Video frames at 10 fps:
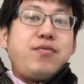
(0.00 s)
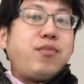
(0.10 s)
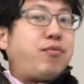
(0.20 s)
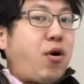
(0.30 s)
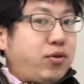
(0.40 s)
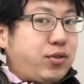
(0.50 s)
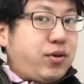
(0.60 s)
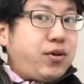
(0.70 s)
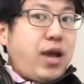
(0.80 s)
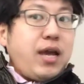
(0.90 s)
from
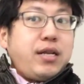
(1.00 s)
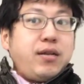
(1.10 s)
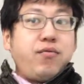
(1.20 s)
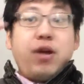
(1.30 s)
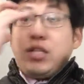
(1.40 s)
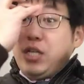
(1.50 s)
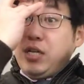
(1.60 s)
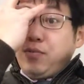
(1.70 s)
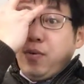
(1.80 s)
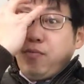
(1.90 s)
Lawson, and
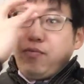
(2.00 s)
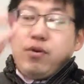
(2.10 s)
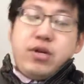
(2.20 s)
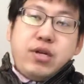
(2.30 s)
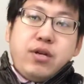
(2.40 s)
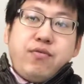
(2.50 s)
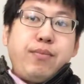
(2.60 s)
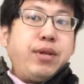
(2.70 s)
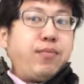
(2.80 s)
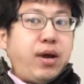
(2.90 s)
franchise from
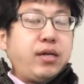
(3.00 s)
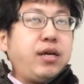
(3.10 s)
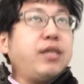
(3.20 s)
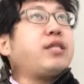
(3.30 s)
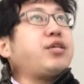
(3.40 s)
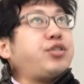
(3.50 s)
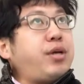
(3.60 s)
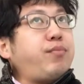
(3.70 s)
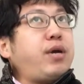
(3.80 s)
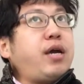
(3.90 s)
Family Mart
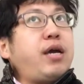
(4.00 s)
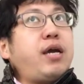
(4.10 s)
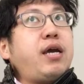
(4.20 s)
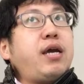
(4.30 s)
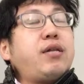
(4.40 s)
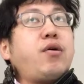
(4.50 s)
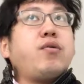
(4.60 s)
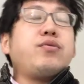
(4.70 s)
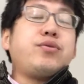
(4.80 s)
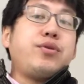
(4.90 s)
internship, and
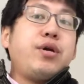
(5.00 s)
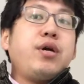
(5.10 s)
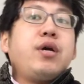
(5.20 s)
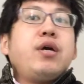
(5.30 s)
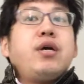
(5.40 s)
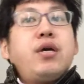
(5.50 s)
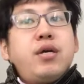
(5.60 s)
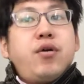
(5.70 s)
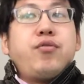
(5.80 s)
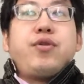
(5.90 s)
those
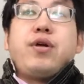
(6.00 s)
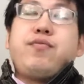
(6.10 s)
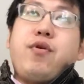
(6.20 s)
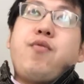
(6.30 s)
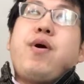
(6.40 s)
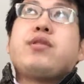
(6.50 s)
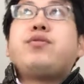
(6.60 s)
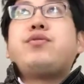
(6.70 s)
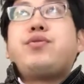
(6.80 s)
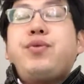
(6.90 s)
contract for 1
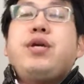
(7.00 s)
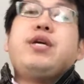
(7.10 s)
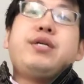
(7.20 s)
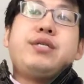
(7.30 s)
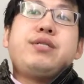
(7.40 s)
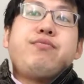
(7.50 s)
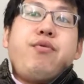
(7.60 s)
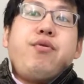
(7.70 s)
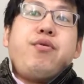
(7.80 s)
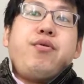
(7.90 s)
to 3 years
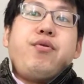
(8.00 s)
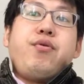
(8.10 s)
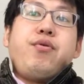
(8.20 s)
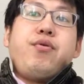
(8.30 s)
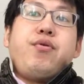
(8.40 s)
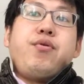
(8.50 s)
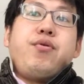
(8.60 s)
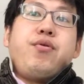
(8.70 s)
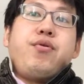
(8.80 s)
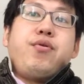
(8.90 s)
for
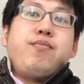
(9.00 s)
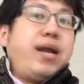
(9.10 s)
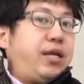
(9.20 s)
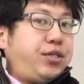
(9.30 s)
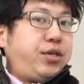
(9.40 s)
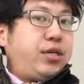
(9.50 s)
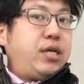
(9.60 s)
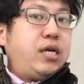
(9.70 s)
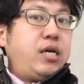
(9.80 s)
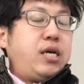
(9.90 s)
manager.
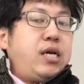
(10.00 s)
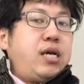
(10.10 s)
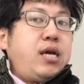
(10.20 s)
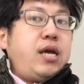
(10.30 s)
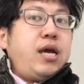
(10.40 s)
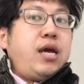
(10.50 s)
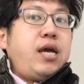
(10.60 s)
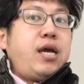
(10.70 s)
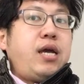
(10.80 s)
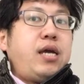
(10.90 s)

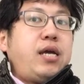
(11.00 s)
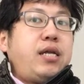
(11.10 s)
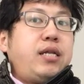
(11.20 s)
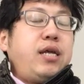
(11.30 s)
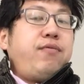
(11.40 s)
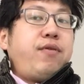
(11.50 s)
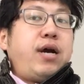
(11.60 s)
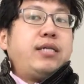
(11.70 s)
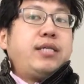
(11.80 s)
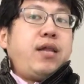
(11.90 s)
And if
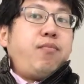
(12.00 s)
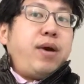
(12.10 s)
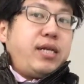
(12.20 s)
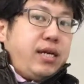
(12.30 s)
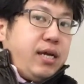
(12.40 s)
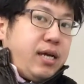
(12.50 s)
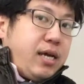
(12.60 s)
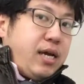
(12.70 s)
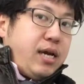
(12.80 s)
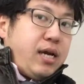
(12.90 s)
I settle money,
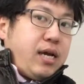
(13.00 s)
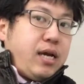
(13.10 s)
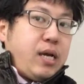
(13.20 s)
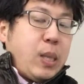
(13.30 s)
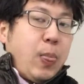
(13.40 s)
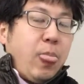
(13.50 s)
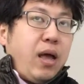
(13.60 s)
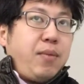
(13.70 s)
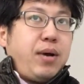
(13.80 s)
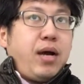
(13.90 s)

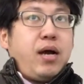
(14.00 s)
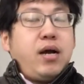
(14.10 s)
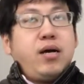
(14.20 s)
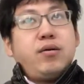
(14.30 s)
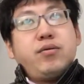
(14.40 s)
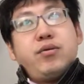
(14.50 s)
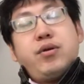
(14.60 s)
about